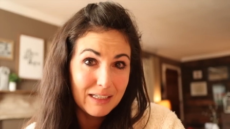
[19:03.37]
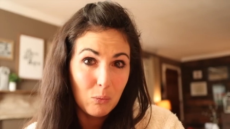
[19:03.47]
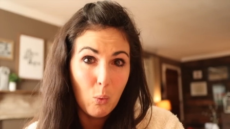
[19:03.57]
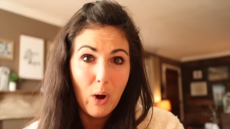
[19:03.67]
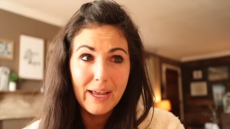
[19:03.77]
Like,
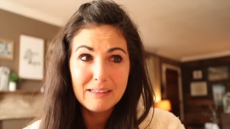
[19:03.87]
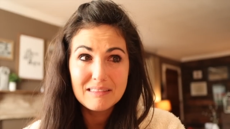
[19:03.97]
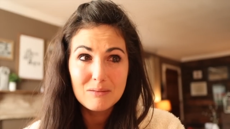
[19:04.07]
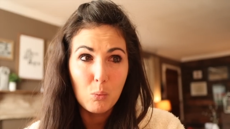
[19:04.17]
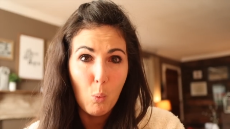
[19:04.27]
what
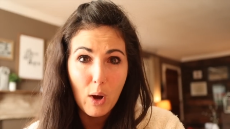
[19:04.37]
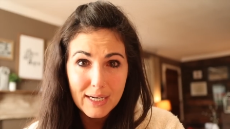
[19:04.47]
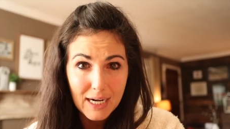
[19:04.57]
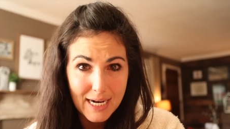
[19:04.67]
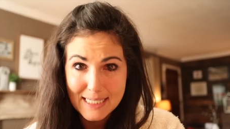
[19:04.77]

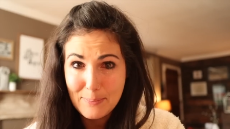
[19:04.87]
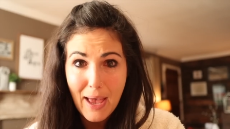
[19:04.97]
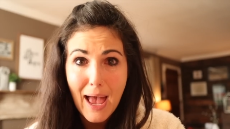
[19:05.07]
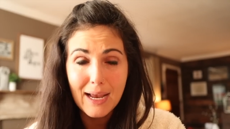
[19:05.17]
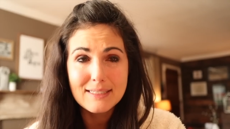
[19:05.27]
can I
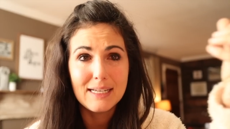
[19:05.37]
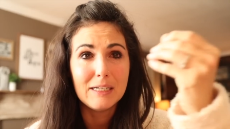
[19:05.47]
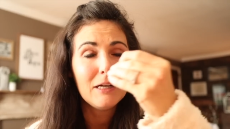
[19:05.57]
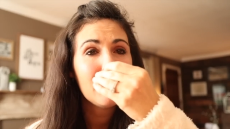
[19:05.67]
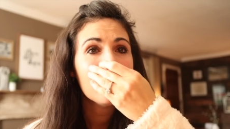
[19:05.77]
expect?
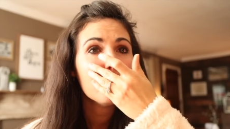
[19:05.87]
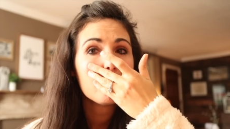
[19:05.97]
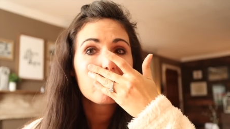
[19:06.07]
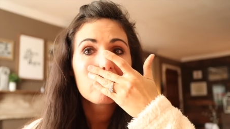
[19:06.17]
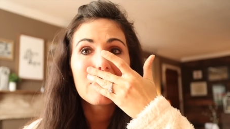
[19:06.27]
And
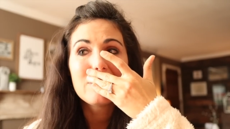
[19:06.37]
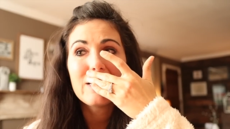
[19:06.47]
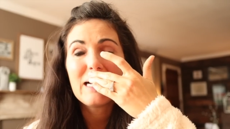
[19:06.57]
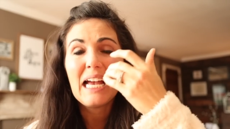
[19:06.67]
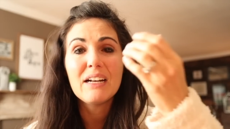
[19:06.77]
they
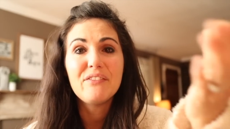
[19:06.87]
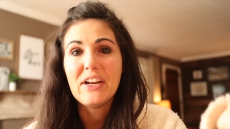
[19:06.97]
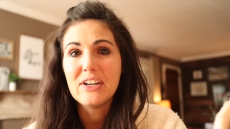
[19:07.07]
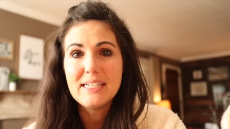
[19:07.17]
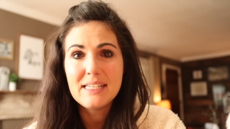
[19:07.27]
said it kind of
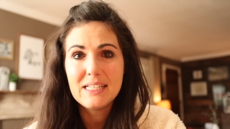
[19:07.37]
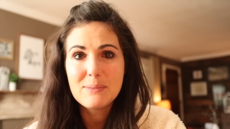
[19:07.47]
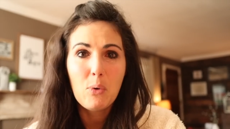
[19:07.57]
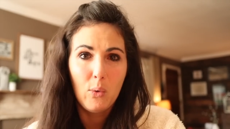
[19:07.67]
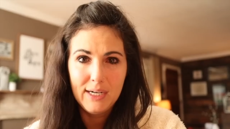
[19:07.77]
varies at this
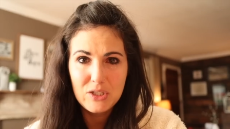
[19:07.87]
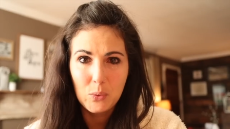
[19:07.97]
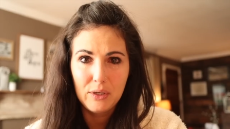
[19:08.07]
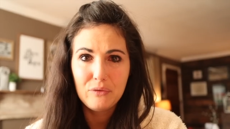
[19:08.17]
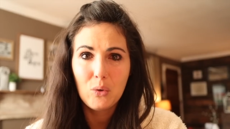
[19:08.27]
point at
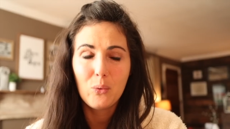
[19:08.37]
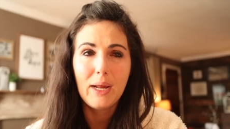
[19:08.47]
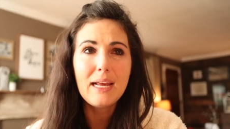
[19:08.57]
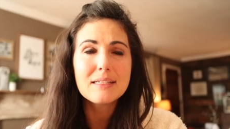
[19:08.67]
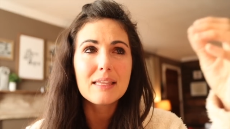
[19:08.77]
24
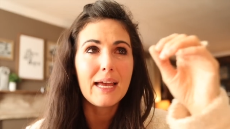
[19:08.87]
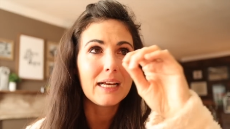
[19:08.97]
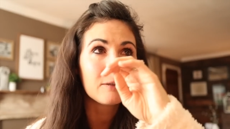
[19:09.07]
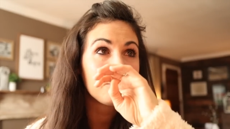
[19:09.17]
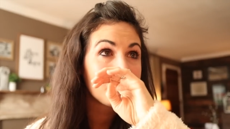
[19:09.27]
weeks.
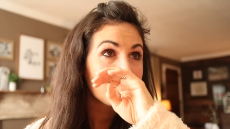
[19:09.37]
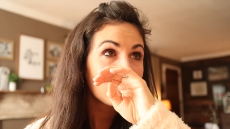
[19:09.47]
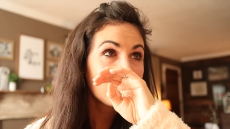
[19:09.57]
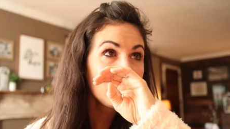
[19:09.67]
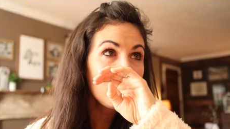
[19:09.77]
Like,
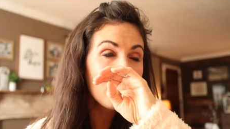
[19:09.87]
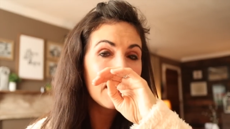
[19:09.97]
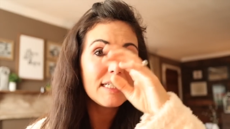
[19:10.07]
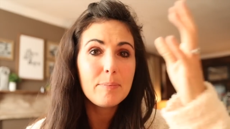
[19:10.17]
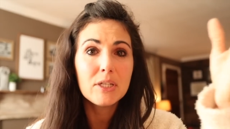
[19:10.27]

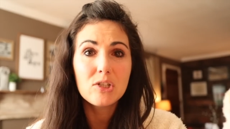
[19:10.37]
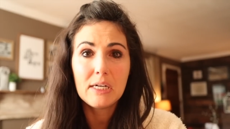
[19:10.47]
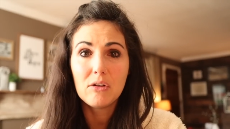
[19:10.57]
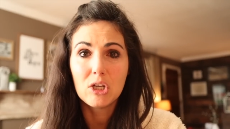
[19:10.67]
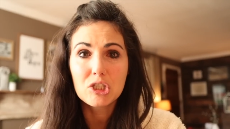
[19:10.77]
it depends on
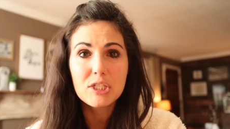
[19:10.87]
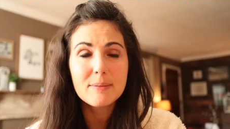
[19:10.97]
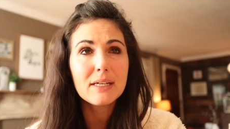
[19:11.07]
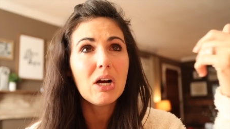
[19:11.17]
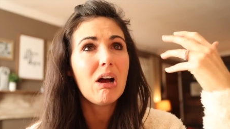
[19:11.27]
how long she's
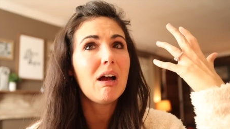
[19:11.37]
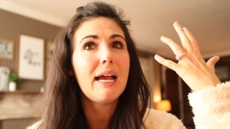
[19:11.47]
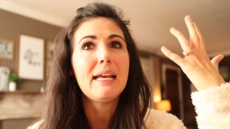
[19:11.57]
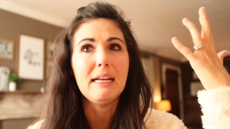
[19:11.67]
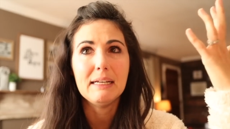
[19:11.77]
been
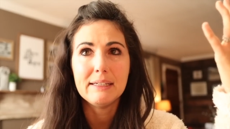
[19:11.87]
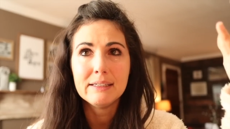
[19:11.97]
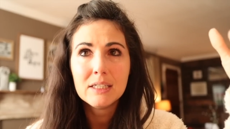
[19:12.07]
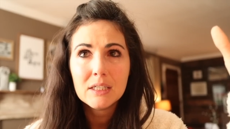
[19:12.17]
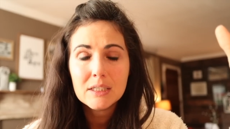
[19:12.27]
gone, and
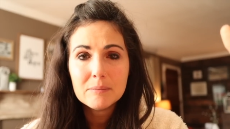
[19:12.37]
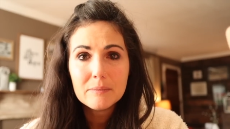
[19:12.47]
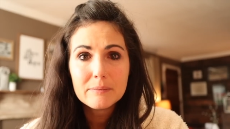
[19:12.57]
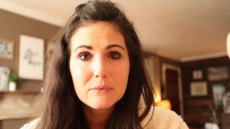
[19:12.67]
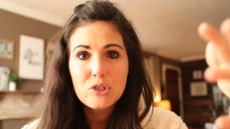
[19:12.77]

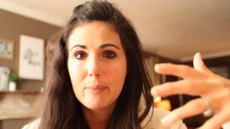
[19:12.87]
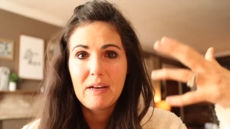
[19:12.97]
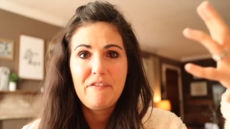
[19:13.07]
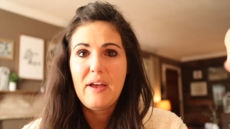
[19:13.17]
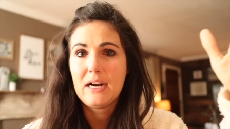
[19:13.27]
so
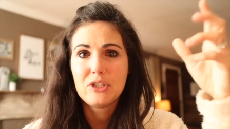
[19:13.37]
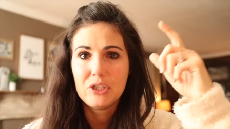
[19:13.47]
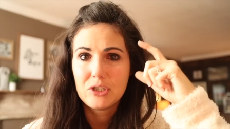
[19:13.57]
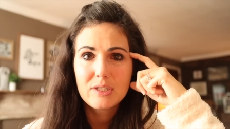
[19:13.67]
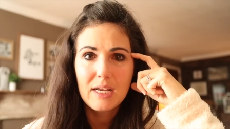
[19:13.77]
many
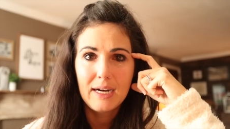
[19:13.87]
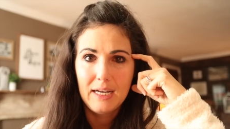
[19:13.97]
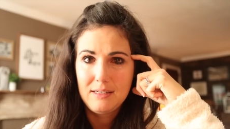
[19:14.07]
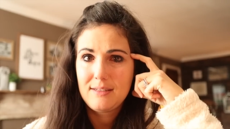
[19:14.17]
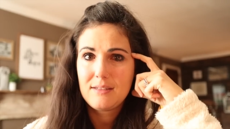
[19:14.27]
factors, I
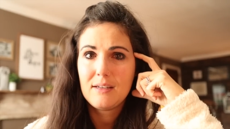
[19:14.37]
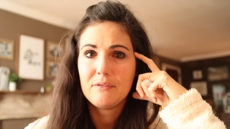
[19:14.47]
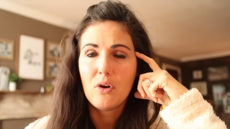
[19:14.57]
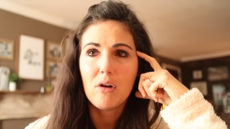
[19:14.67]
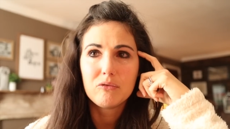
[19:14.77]
guess,
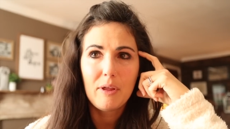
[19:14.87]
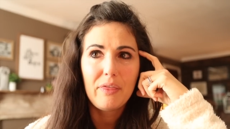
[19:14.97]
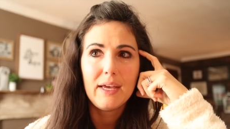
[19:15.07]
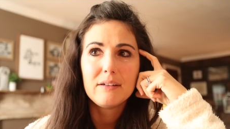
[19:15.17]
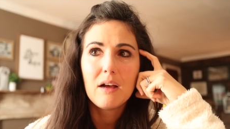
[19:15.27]
involved
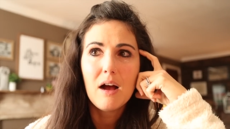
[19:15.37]
with it.